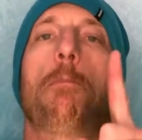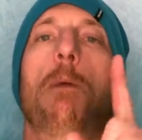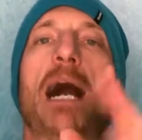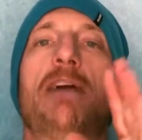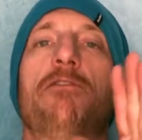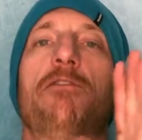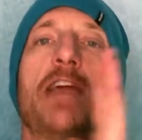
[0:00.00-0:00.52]

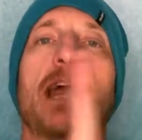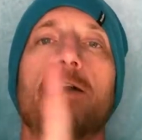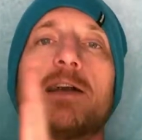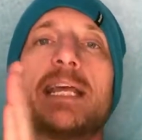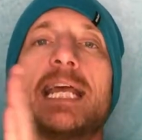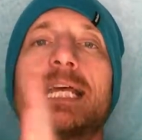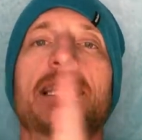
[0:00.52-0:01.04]
by
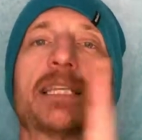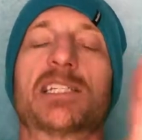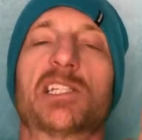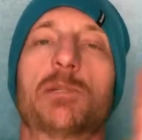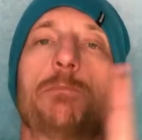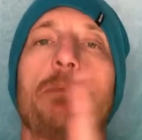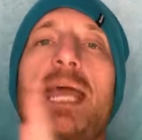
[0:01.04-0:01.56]
varying the
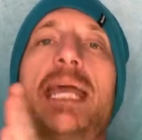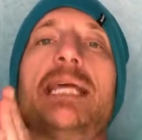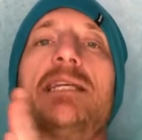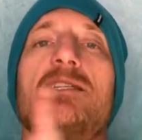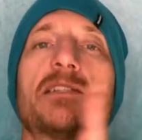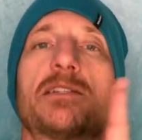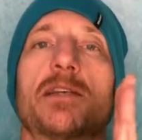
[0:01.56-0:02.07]

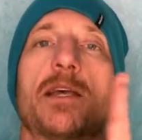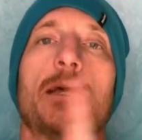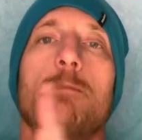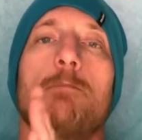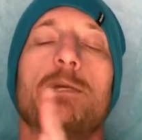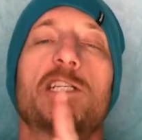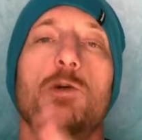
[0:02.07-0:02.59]
space
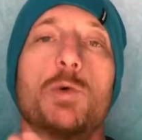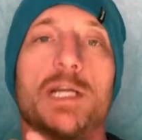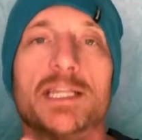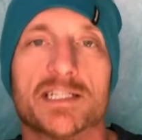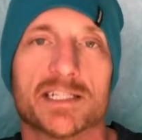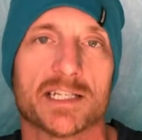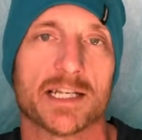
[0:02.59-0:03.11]
between
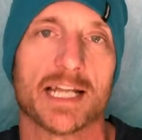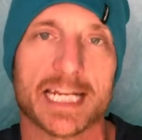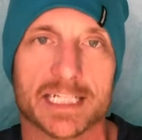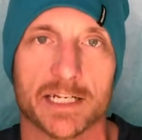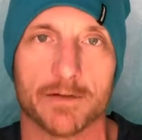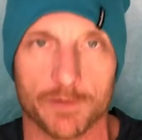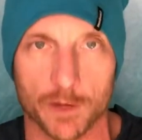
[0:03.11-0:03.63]
the
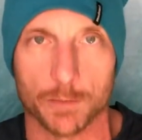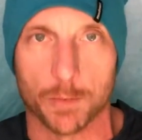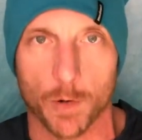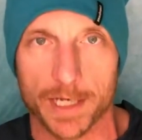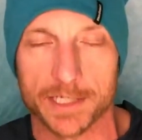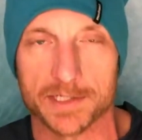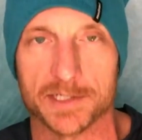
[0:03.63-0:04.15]
selected
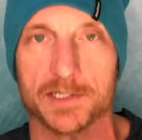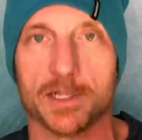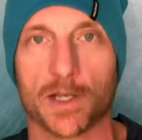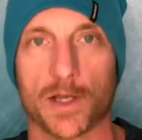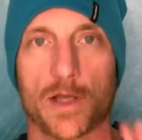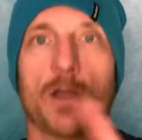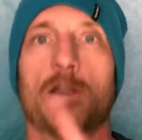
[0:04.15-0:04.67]
viewpoints.
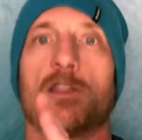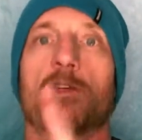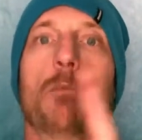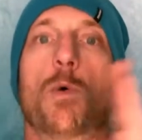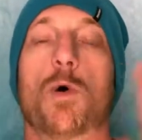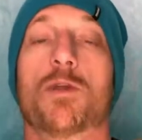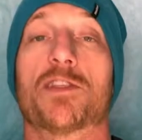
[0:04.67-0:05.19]

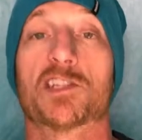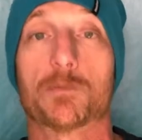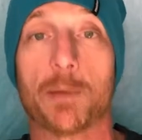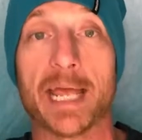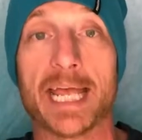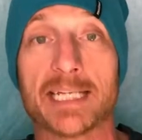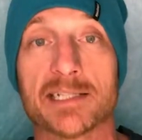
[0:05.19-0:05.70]
The more the
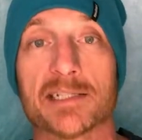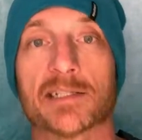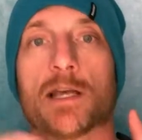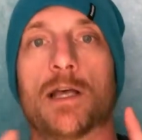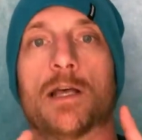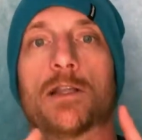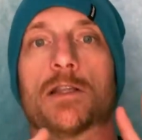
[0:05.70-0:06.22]

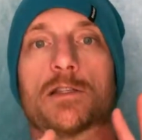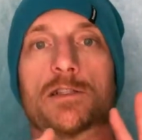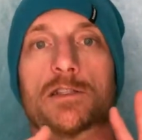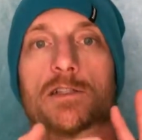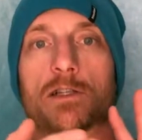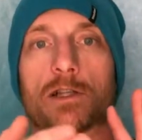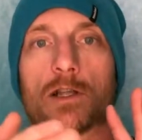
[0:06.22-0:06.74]
space, the
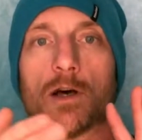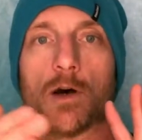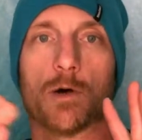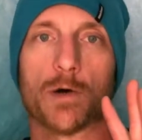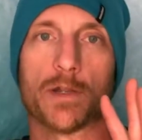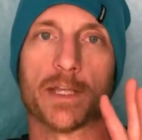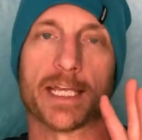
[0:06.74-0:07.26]

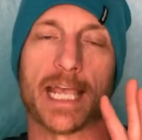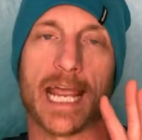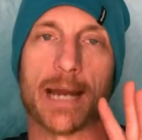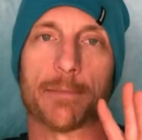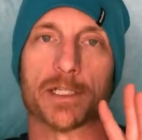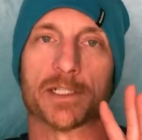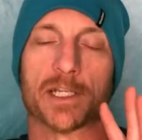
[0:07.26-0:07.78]
slower the
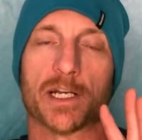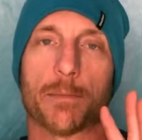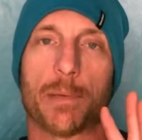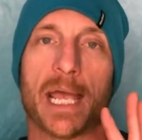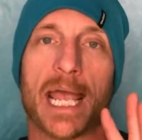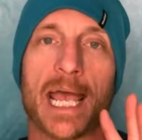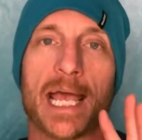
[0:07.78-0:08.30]
camera is gonna
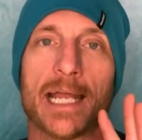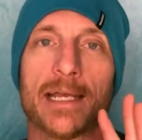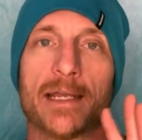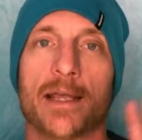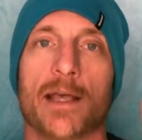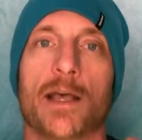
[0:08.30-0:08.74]
pan.